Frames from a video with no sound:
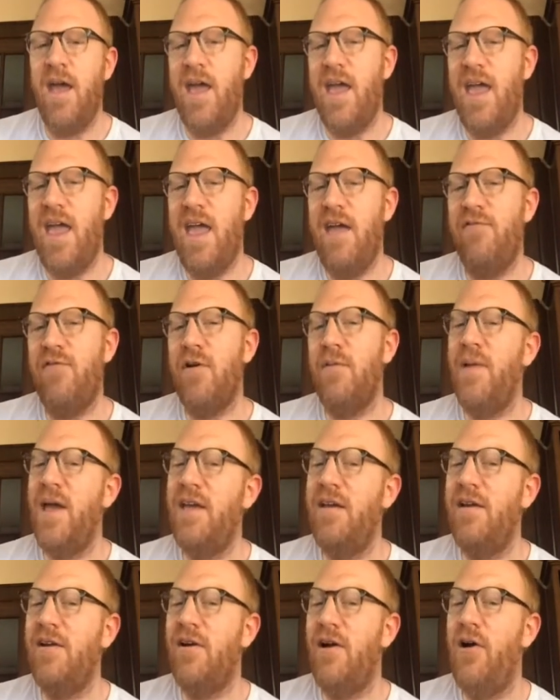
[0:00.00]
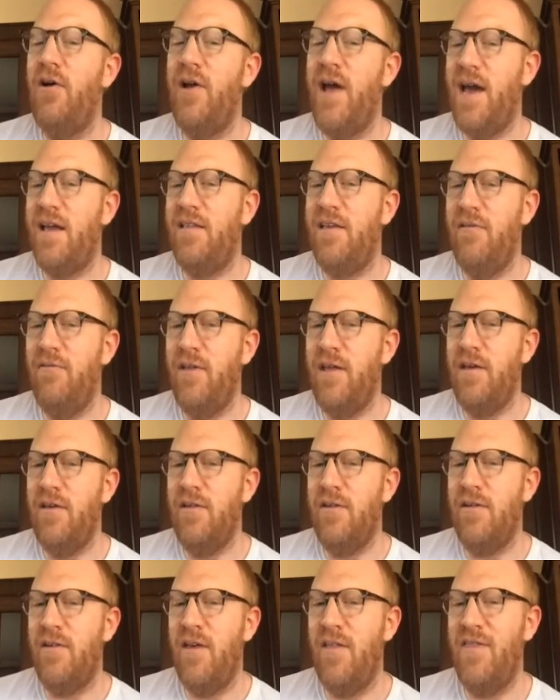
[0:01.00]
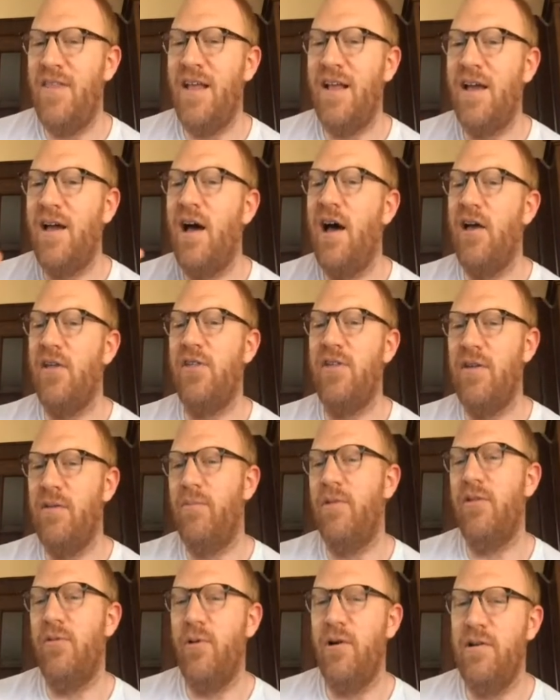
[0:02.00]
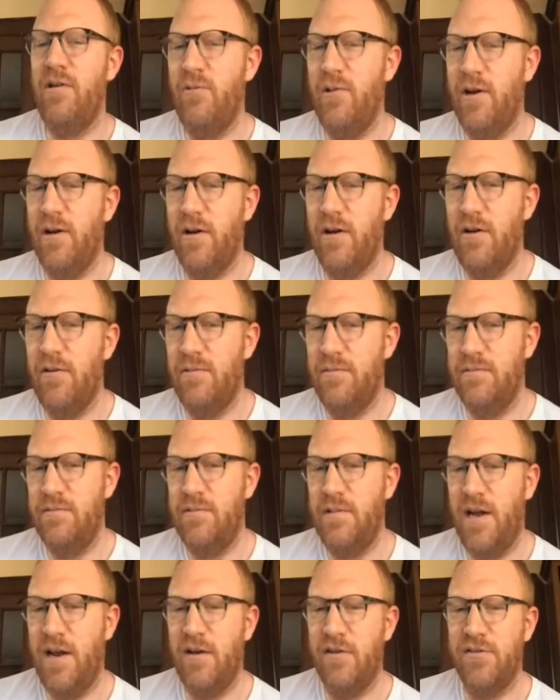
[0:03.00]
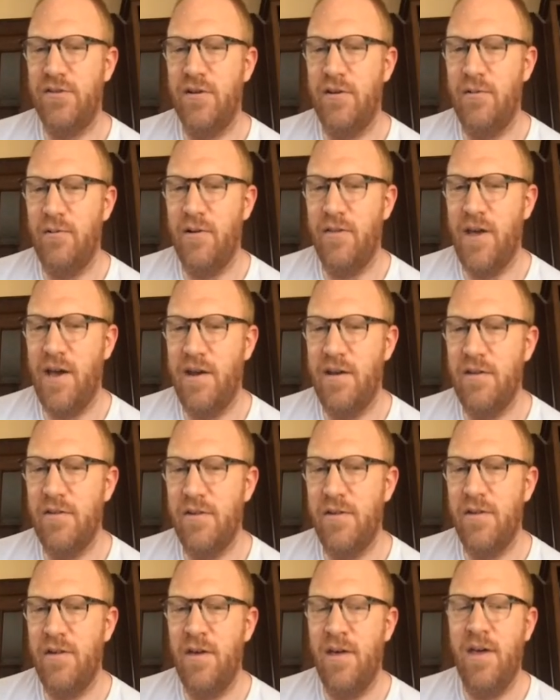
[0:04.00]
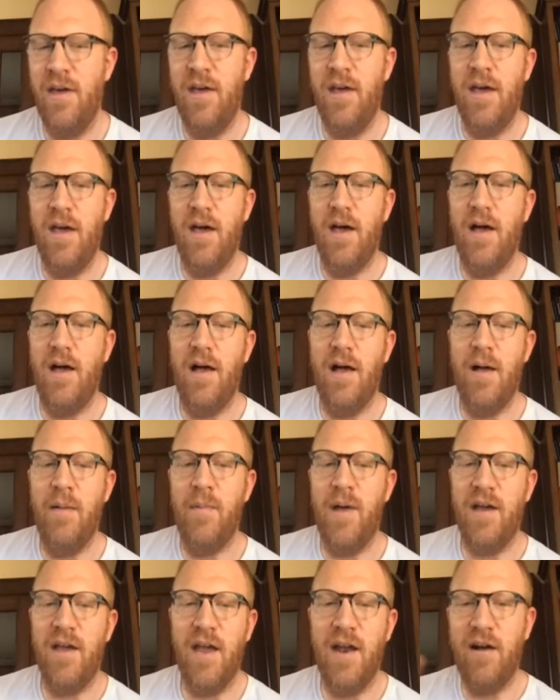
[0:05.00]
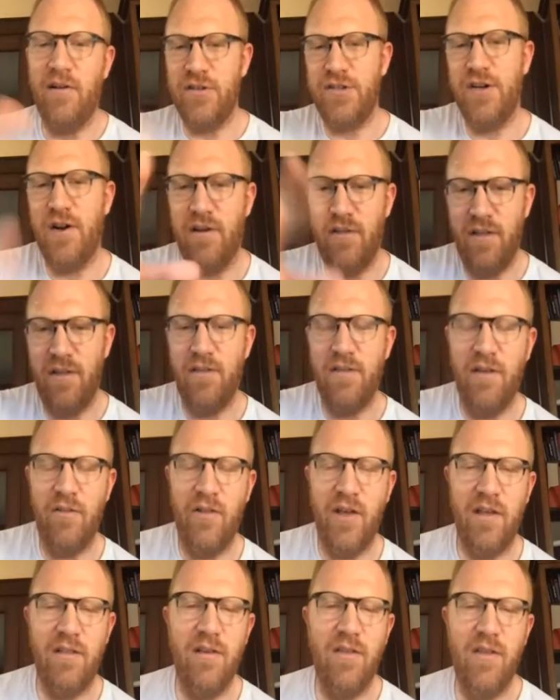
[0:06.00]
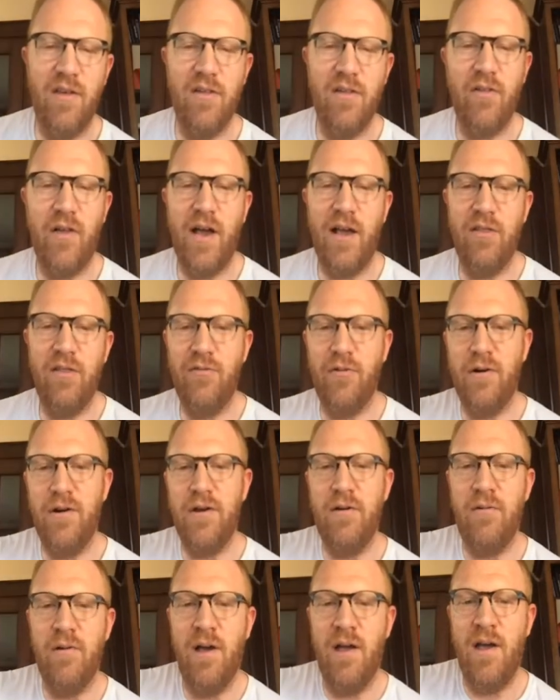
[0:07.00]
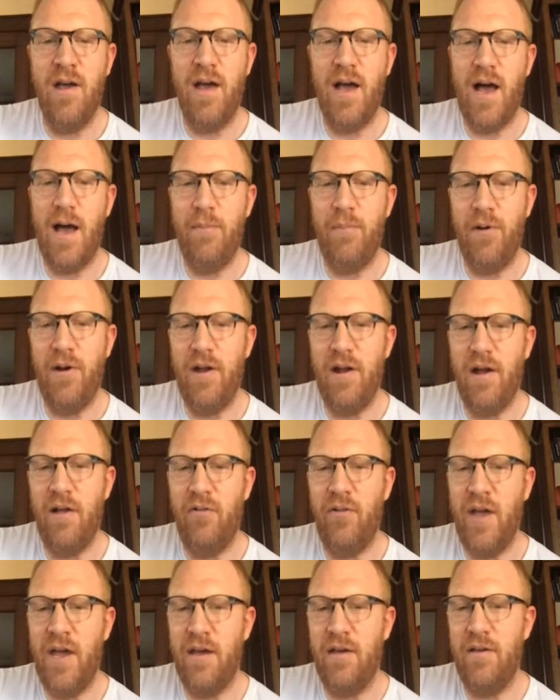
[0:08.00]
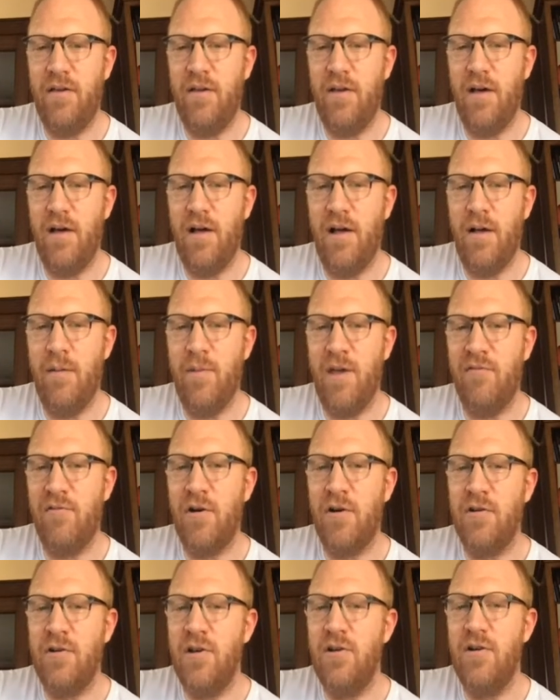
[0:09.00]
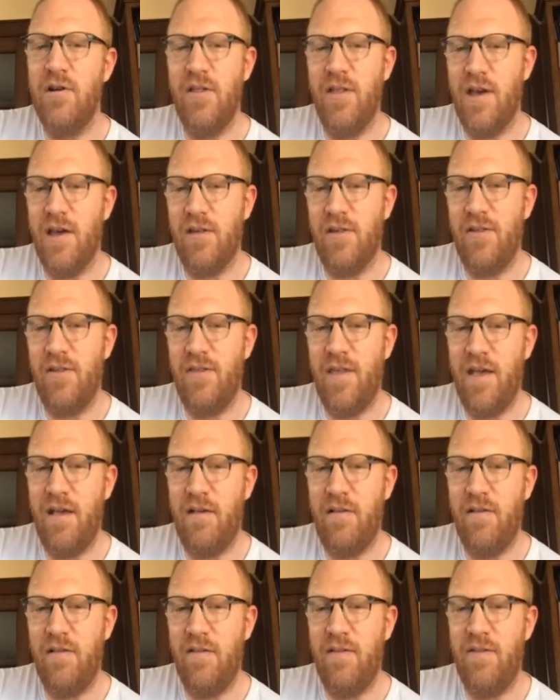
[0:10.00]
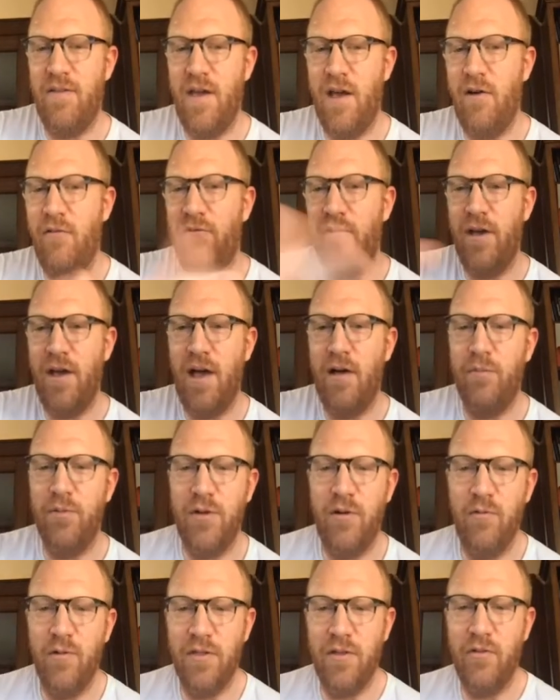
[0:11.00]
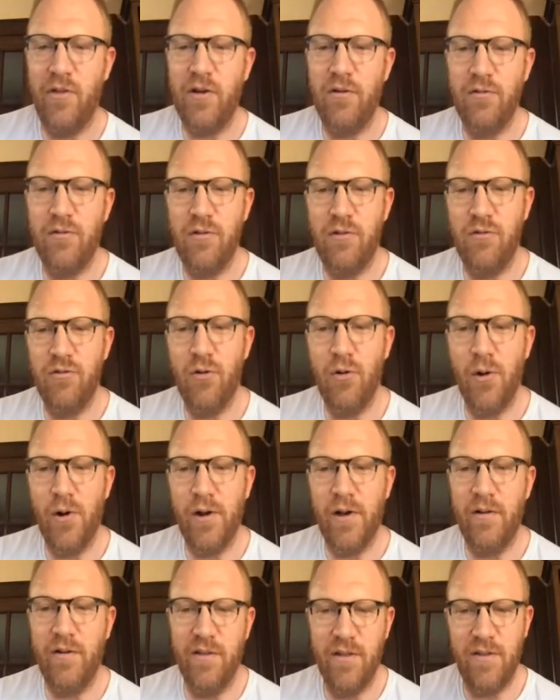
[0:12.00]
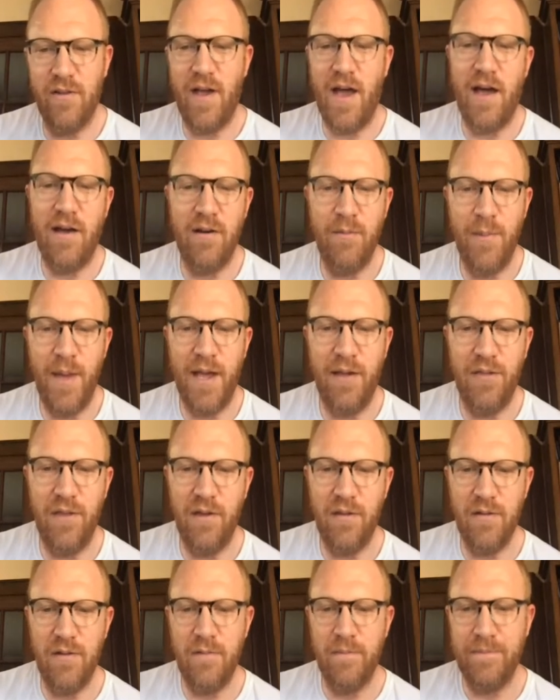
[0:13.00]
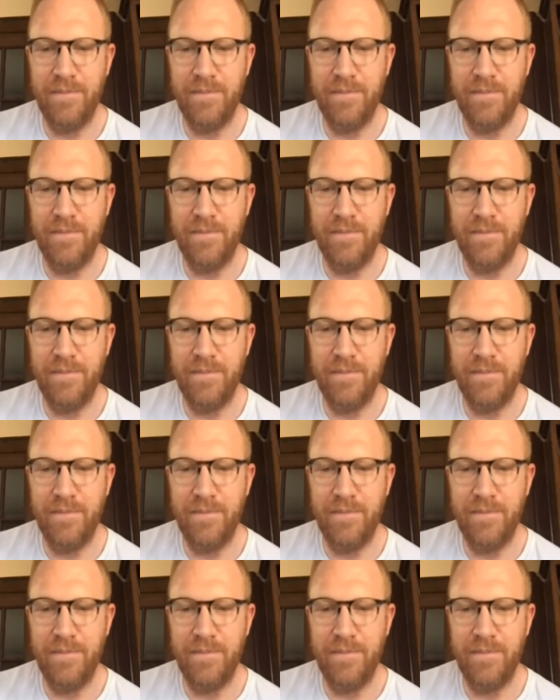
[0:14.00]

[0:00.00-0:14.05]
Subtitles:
If you're making your own activities, then custom is where you want to go. And I'll show you where that is. Again, I'll share the link to these slides for you. I put a link, if you're new to this, that hopefully helps you with a little tutorial as to how to make these.